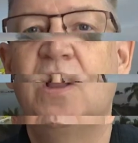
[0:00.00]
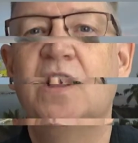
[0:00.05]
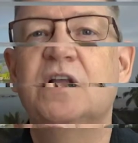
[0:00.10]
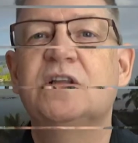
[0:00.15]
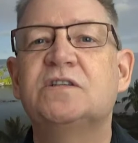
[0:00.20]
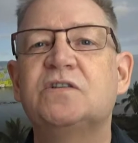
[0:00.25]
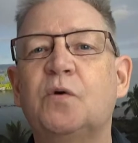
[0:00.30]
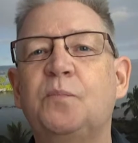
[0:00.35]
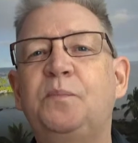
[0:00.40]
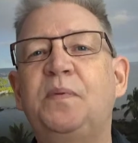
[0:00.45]

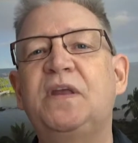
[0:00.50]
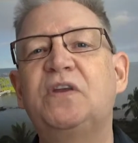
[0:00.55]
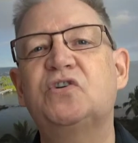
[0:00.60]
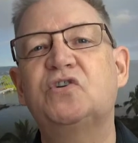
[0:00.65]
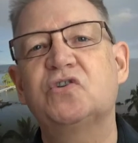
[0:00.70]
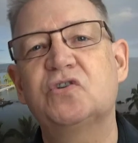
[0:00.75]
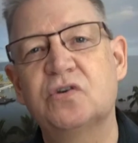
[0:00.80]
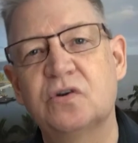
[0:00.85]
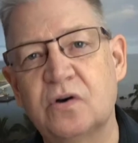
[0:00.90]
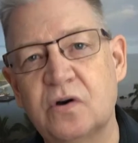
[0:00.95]
So be
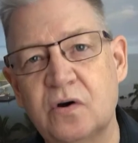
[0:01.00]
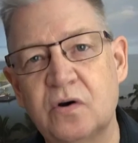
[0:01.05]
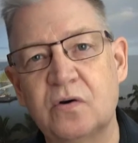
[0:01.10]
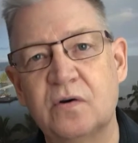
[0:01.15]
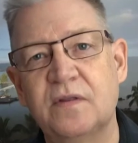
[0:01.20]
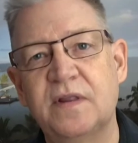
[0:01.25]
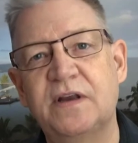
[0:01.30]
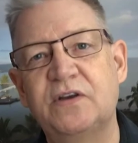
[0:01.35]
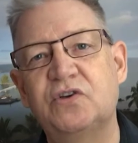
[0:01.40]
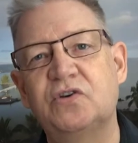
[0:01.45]

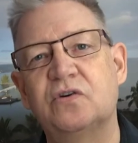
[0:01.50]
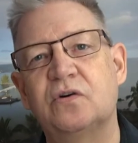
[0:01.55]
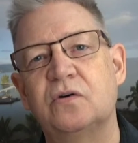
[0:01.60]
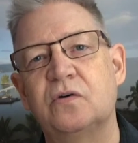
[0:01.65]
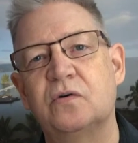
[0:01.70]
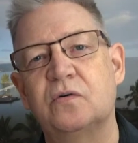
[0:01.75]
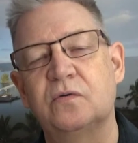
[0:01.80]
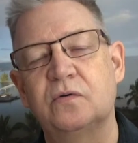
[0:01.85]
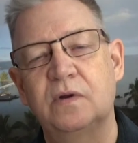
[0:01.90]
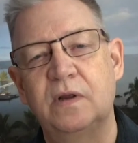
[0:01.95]
sure that
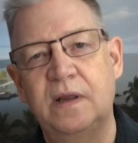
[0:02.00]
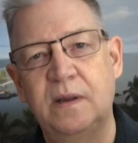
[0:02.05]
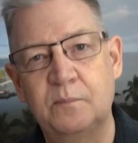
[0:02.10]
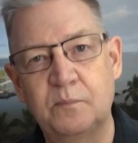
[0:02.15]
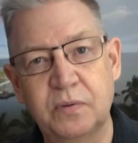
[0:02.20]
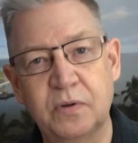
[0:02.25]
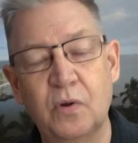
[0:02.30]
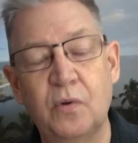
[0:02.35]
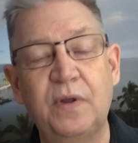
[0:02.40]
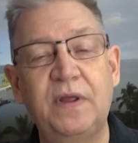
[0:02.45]
your
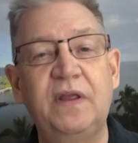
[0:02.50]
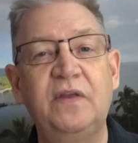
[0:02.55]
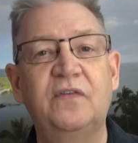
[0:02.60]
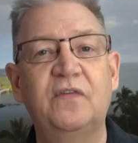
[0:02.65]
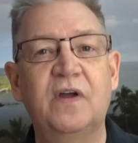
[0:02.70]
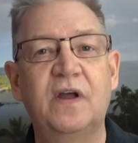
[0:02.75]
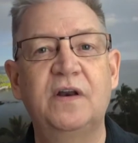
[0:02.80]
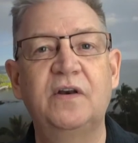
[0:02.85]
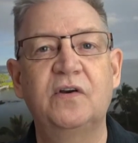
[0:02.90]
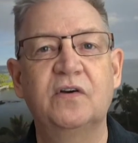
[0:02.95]

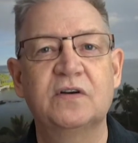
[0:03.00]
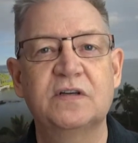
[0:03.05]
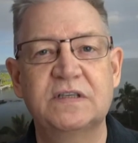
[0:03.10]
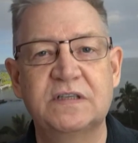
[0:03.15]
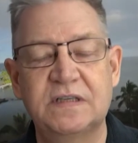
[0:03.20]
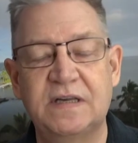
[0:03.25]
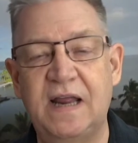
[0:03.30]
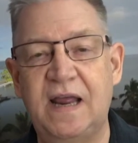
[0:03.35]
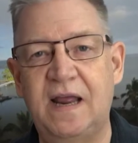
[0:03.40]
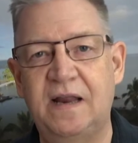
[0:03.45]
employees
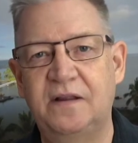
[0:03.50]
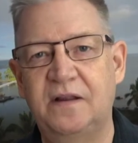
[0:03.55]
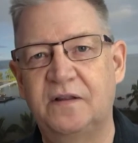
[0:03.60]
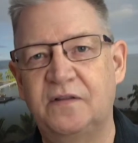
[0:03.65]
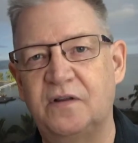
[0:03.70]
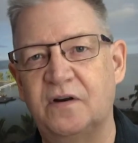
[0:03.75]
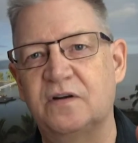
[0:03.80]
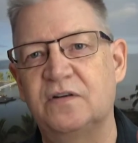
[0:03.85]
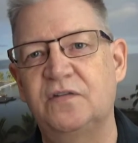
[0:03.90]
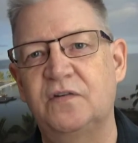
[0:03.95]
understand
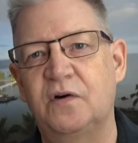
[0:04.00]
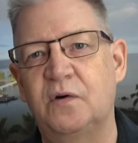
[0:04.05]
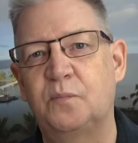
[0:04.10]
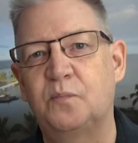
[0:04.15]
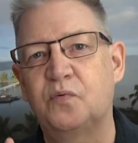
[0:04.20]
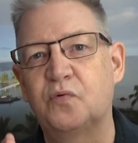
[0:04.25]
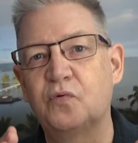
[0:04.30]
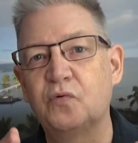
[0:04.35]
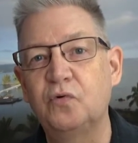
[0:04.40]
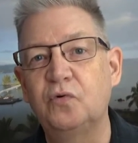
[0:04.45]
that there's an
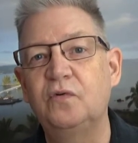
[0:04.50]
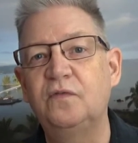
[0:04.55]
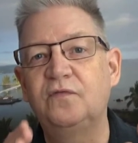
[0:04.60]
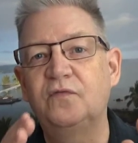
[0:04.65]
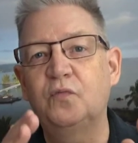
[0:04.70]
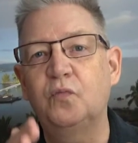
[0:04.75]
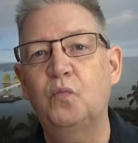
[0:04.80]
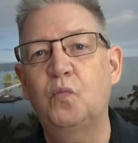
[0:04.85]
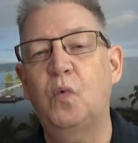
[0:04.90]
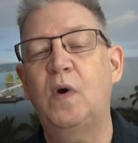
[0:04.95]

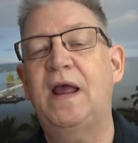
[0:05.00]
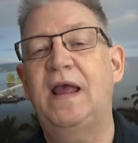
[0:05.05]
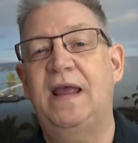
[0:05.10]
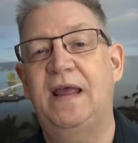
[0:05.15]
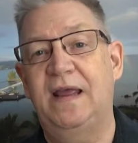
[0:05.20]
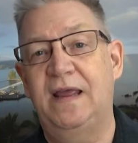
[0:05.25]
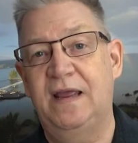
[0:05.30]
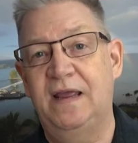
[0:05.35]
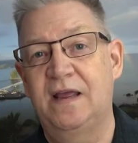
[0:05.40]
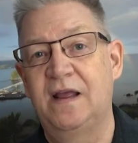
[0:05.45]
approved
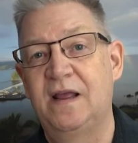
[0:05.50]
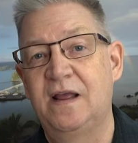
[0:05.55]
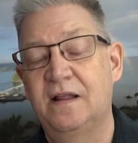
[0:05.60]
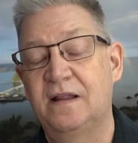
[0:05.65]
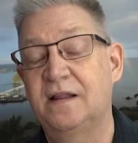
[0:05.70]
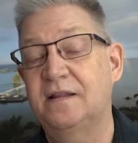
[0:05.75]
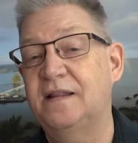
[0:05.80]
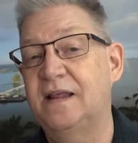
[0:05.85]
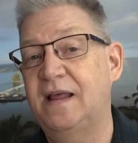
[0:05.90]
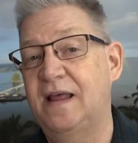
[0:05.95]
way
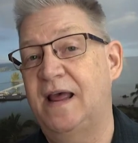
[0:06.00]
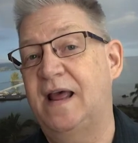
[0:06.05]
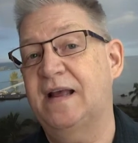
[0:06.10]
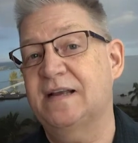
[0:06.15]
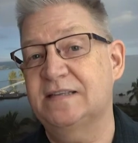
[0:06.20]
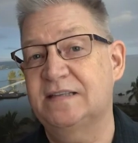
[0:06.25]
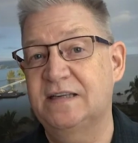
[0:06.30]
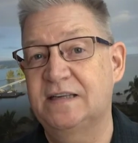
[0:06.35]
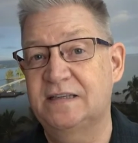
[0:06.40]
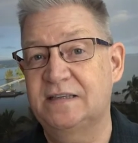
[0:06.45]
that they
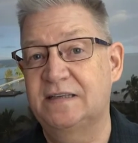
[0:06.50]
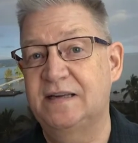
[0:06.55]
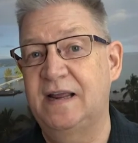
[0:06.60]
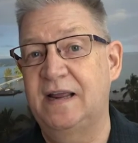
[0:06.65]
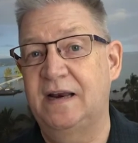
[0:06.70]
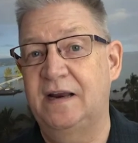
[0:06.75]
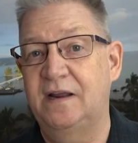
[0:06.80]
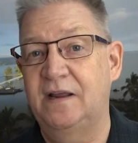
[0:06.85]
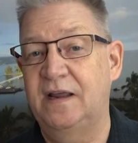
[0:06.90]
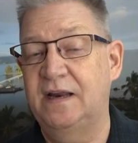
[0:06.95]
access
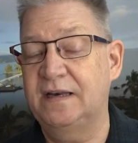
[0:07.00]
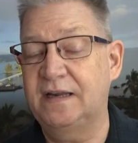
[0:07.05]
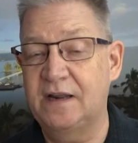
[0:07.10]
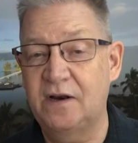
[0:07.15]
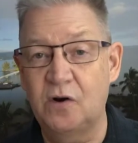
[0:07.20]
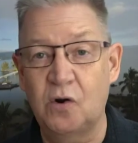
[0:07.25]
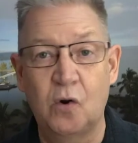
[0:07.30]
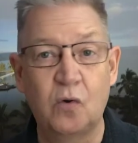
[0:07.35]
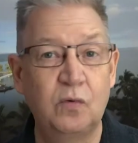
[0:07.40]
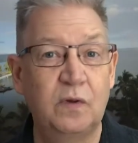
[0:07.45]
data. It
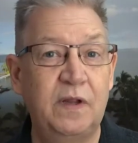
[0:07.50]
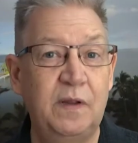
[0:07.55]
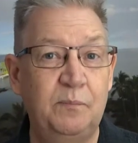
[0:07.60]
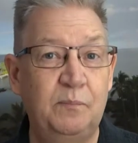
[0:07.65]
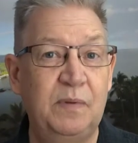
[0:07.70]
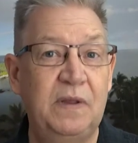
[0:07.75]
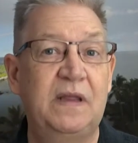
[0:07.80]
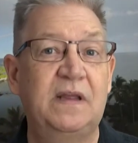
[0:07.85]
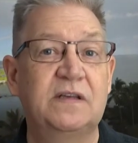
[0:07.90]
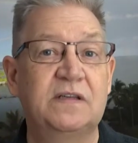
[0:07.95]
can only
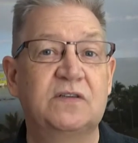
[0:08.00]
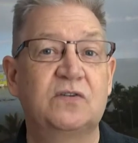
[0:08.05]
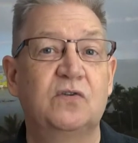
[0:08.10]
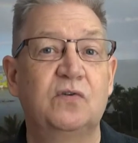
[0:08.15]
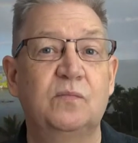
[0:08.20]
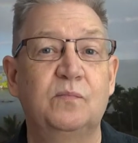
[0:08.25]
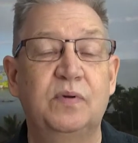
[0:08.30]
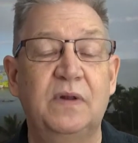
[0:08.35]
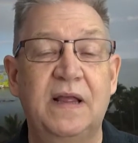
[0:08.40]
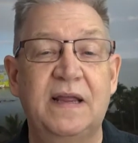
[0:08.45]
be in
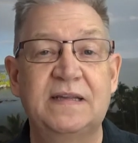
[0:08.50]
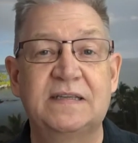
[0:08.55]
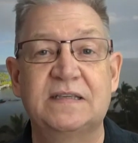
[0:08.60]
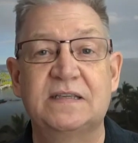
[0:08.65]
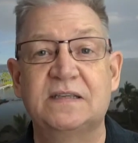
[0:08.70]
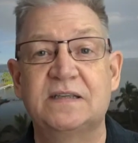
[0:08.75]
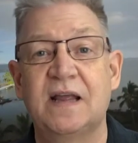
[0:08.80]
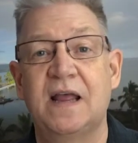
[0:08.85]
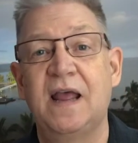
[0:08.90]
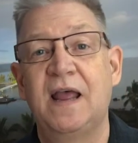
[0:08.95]
certain
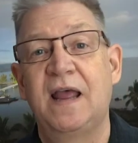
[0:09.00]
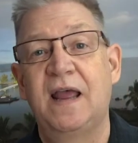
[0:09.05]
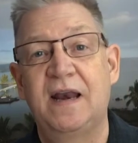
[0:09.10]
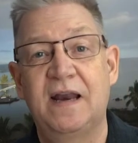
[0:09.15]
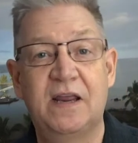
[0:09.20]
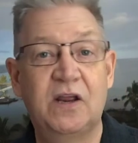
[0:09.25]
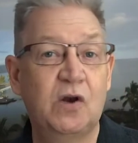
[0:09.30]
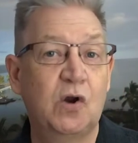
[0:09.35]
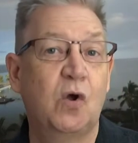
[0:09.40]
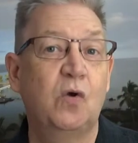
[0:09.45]
places, and
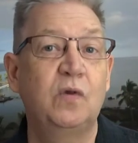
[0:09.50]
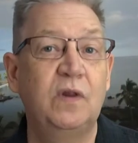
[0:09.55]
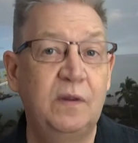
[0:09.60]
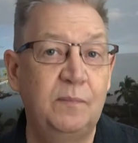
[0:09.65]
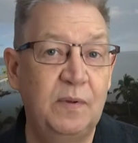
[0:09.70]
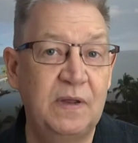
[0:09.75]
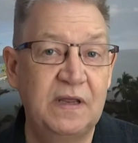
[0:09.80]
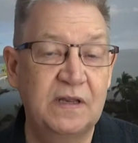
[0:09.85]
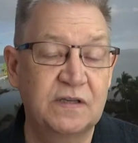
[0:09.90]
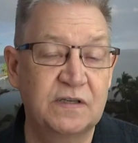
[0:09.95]
it can only
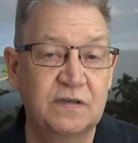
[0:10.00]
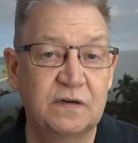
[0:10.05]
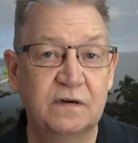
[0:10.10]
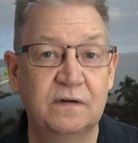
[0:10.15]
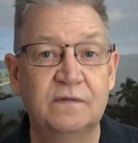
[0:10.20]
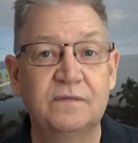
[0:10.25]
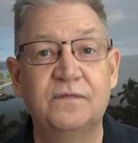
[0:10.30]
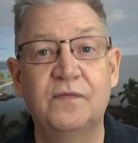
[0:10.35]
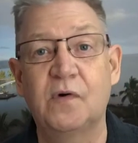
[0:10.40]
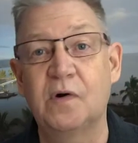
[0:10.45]
be in
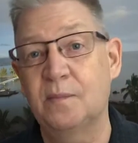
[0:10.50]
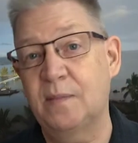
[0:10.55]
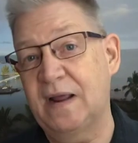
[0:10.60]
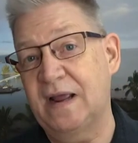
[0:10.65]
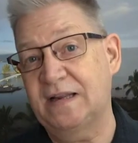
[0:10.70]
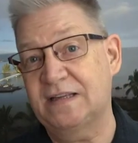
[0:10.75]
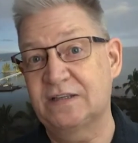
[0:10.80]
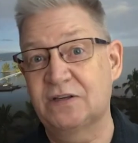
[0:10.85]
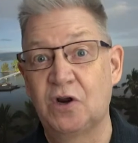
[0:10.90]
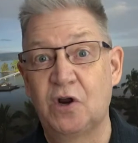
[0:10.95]
certain
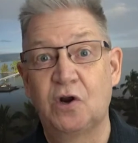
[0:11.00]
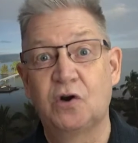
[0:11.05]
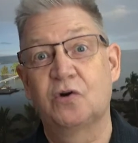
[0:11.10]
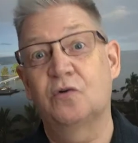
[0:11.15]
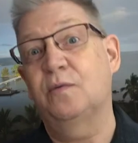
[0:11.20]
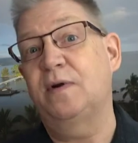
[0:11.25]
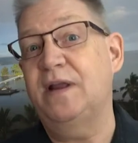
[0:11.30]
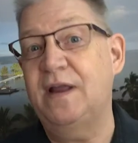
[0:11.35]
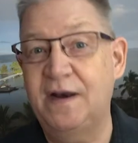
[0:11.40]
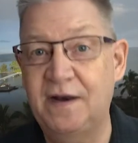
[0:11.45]
formats
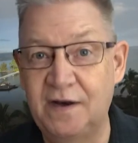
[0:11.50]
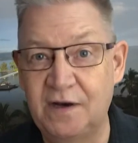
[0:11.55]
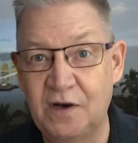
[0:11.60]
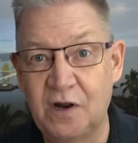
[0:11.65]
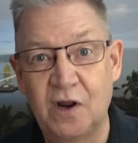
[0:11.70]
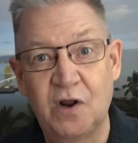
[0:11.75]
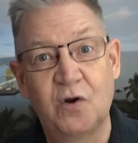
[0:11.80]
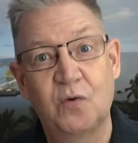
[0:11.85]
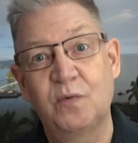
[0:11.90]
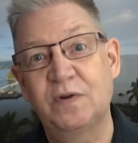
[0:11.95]
created
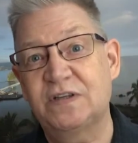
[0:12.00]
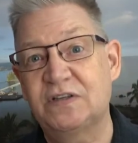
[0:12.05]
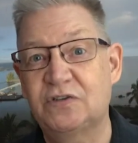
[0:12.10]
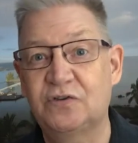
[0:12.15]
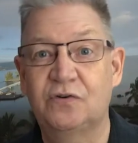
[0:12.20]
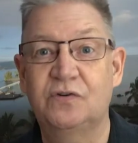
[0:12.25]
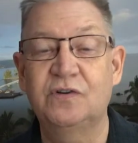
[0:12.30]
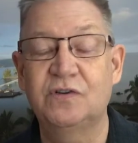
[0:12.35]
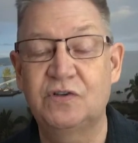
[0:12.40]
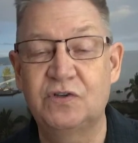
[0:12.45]
with
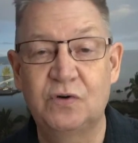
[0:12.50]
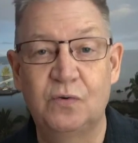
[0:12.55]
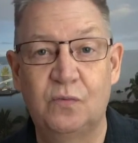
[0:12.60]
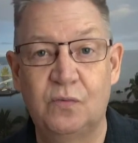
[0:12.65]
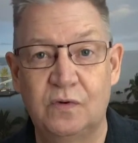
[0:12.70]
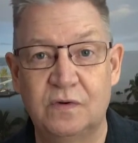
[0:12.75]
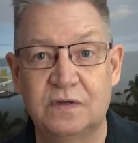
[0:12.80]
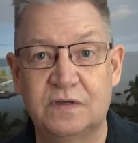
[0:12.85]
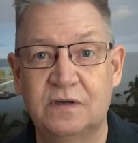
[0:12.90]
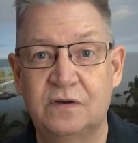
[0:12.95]
certain
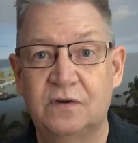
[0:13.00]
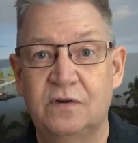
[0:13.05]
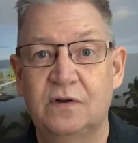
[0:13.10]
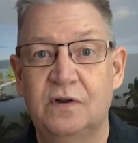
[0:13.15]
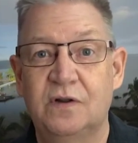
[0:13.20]
tools.